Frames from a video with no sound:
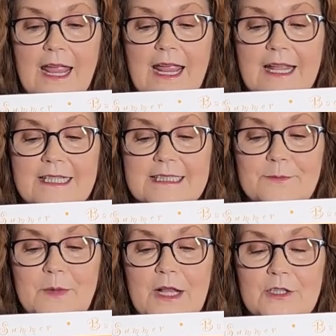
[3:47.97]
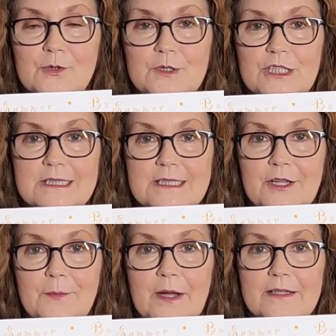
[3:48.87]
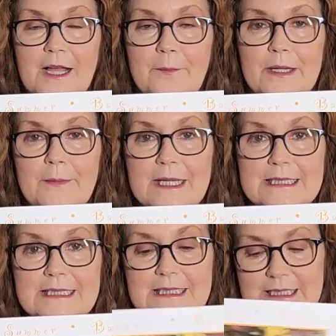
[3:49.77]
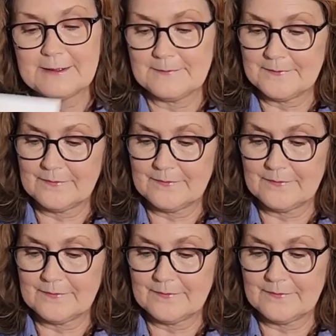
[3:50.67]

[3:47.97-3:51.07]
and is embellished with Just Another Button Company buttons.